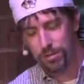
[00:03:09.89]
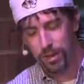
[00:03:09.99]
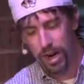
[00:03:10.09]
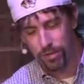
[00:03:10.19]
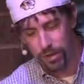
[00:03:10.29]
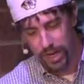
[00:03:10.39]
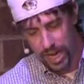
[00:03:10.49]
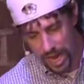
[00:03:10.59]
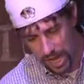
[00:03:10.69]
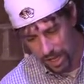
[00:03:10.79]
forever in
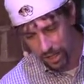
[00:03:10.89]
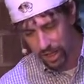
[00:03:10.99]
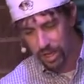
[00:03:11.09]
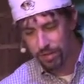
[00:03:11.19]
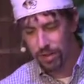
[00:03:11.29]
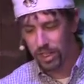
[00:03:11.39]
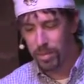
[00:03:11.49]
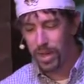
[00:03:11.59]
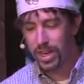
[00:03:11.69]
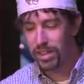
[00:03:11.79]
hell for
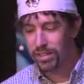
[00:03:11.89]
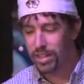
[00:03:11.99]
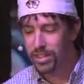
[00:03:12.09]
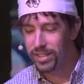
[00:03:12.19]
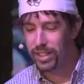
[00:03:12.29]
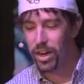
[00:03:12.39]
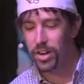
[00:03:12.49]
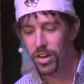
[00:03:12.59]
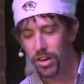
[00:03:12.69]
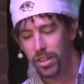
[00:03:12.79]
committing sins here
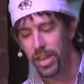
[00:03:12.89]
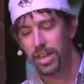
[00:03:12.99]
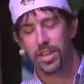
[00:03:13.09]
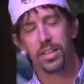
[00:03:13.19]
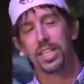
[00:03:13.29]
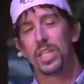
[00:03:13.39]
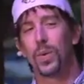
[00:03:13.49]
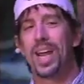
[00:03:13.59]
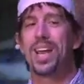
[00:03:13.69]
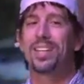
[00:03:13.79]
on earth that in the
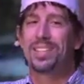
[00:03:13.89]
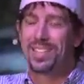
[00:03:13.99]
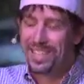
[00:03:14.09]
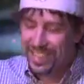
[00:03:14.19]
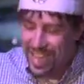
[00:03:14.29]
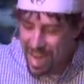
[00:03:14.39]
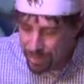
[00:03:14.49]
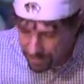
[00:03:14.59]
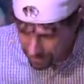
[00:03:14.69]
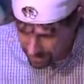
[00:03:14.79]
grand
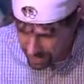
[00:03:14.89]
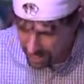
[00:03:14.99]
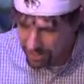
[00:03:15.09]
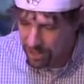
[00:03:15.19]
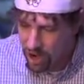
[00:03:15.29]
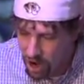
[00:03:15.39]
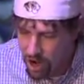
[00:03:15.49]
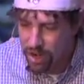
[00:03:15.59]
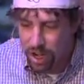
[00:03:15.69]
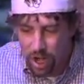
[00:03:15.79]
scheme of things
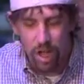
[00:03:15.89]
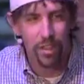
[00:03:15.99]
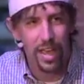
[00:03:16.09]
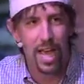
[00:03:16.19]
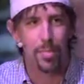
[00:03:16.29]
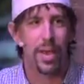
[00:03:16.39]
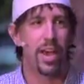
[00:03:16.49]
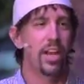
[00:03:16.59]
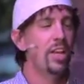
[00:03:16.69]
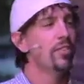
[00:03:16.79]
aren't all that
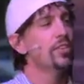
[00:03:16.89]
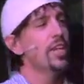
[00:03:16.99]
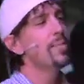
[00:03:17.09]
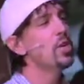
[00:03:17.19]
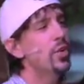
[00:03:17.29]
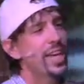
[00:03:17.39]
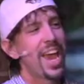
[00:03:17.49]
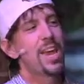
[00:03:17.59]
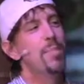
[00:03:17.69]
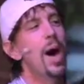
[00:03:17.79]
bad? For someone who came